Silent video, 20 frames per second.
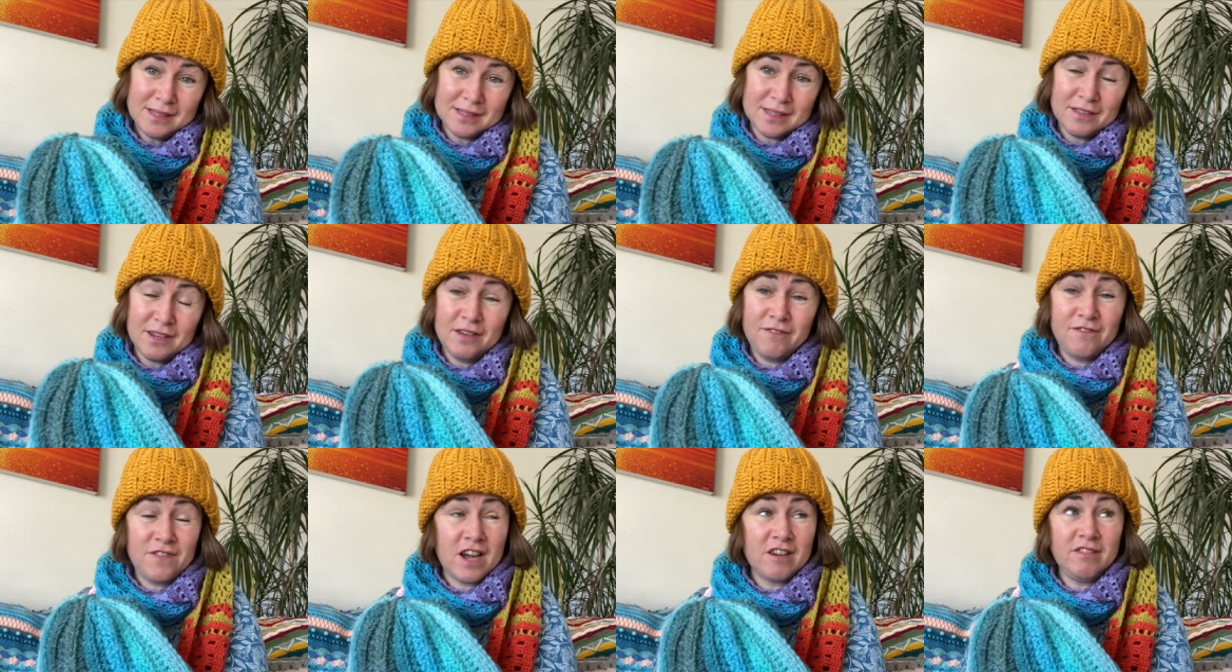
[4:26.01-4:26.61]
So
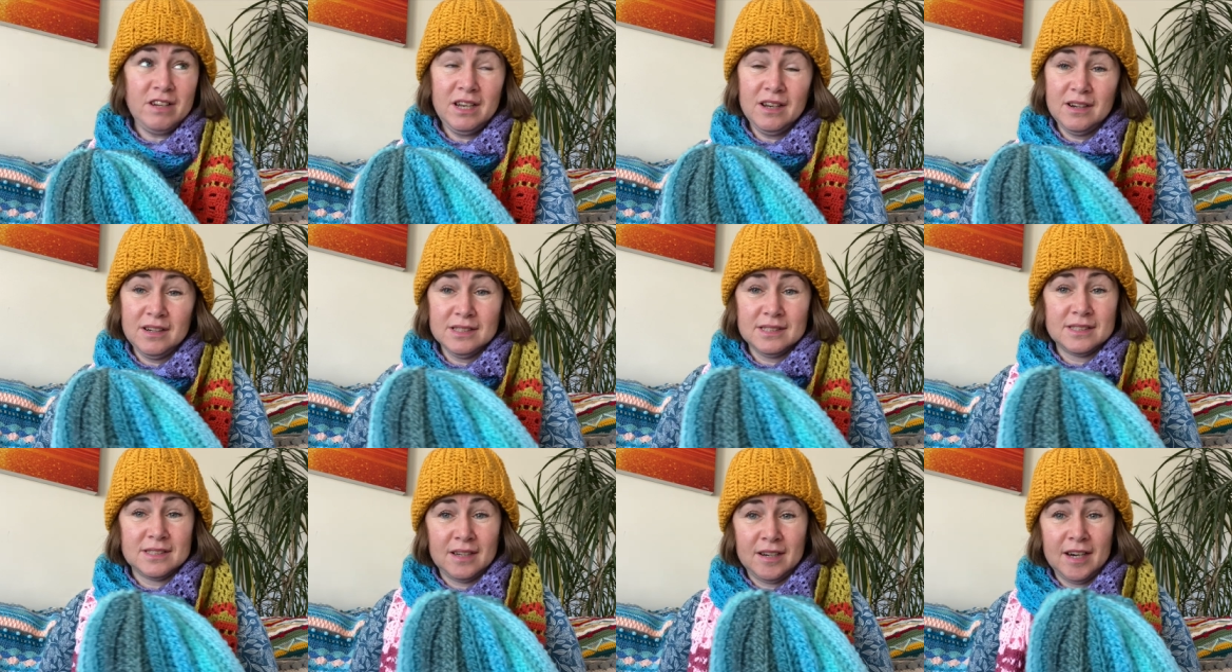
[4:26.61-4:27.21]
the very
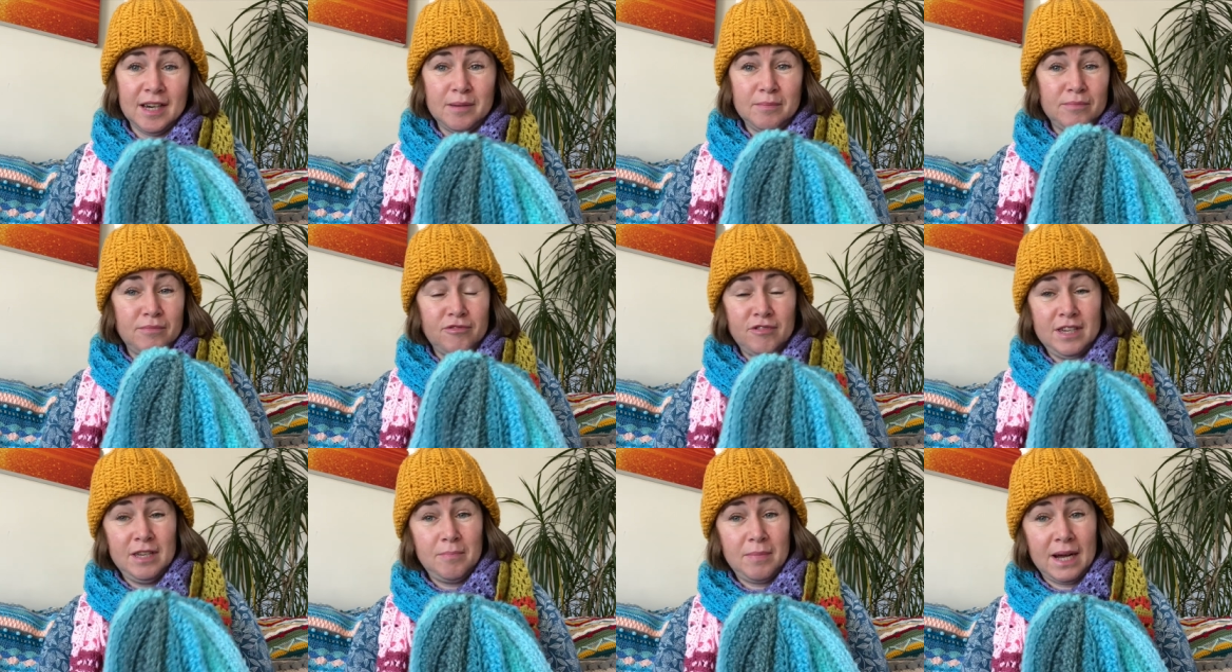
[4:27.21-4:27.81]
last time
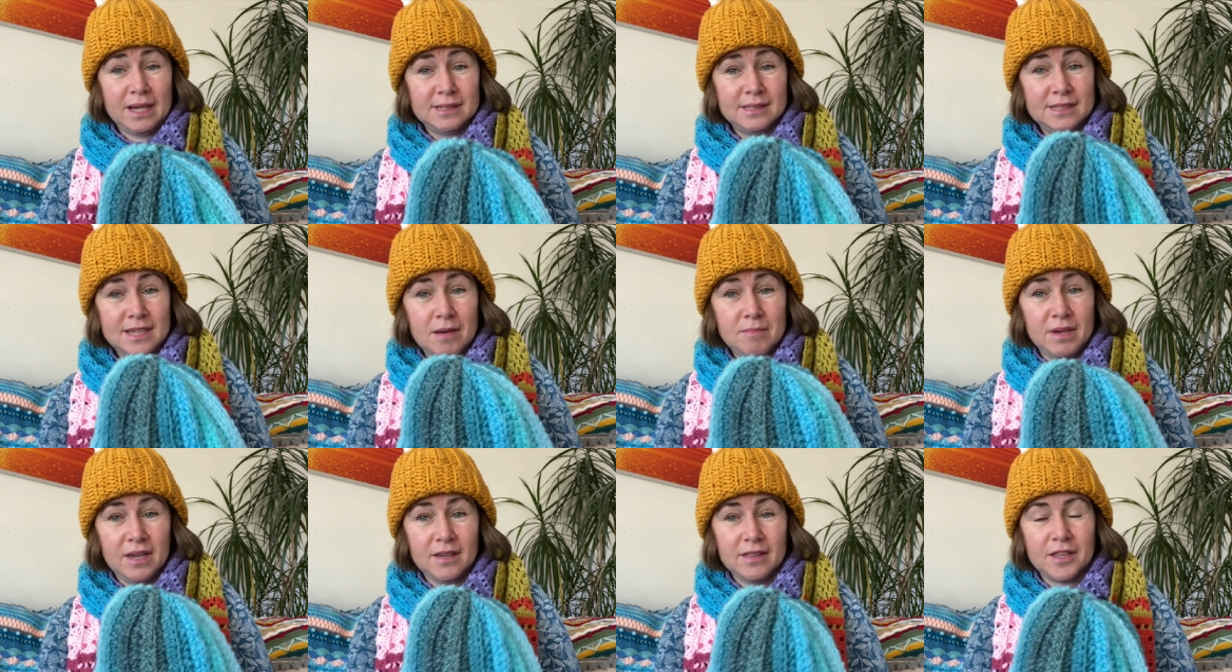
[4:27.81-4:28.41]

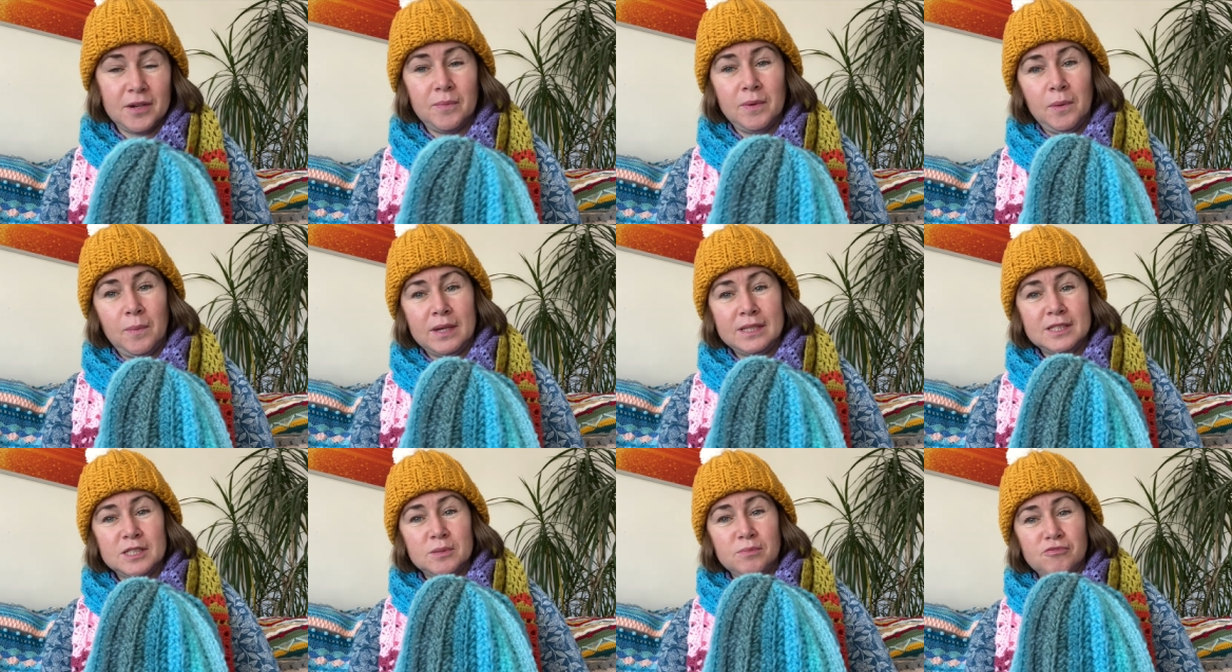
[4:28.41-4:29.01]
pre-pandemic that we
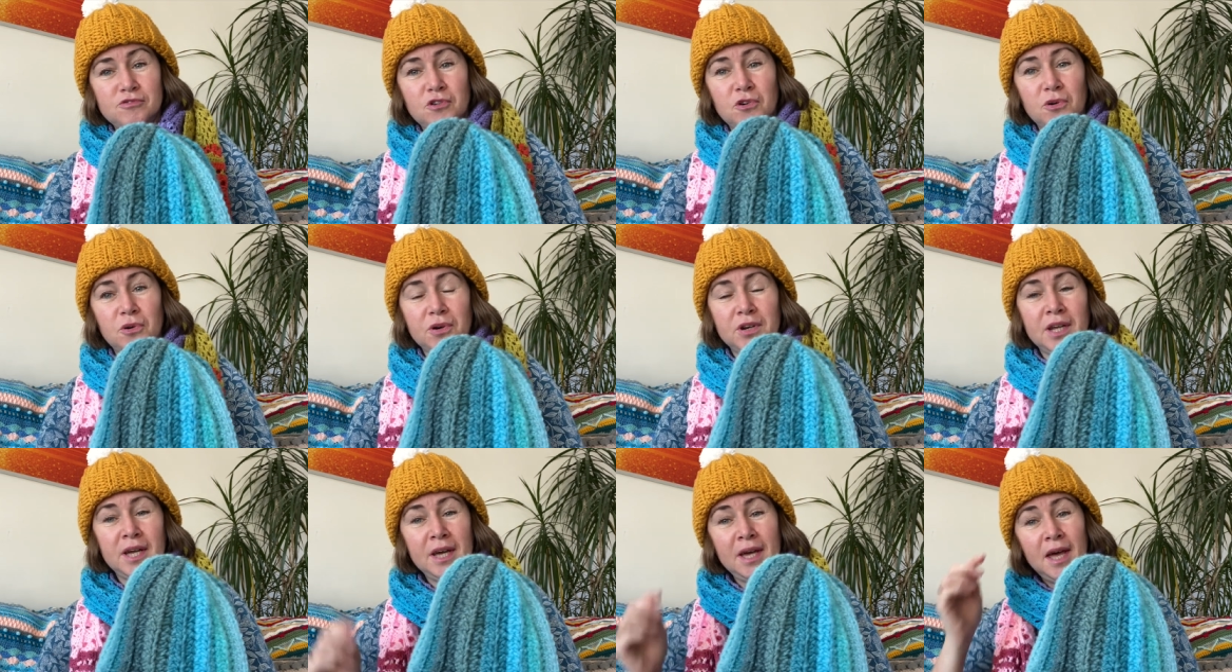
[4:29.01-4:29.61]
went
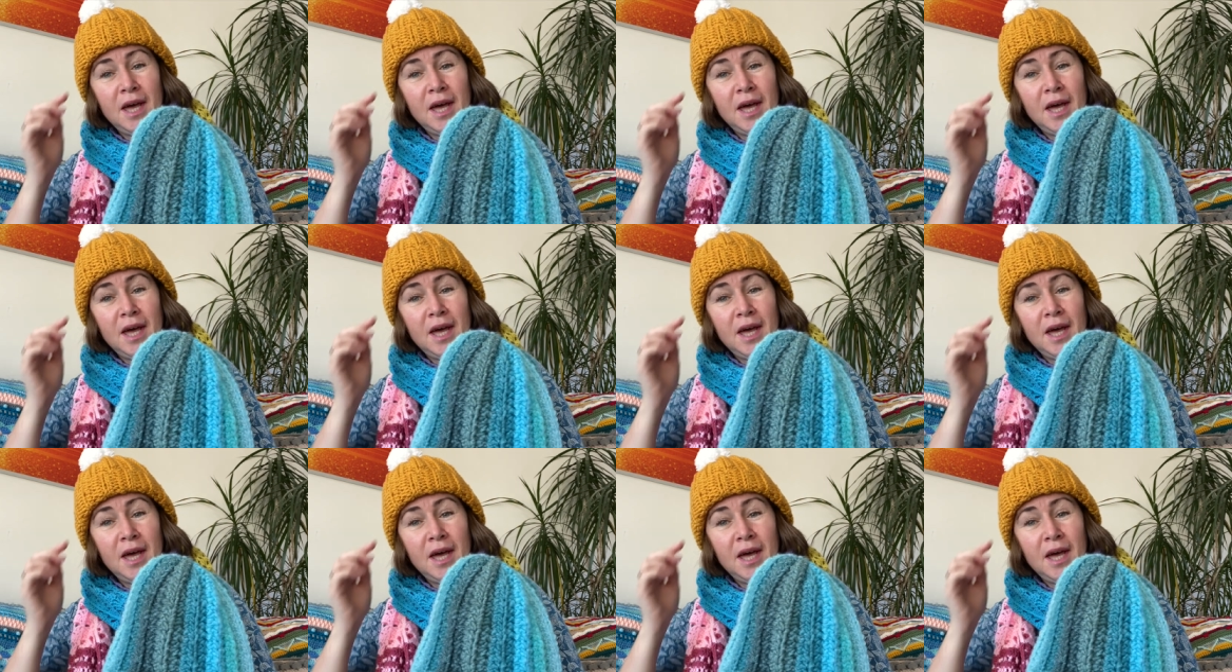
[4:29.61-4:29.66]
abroad,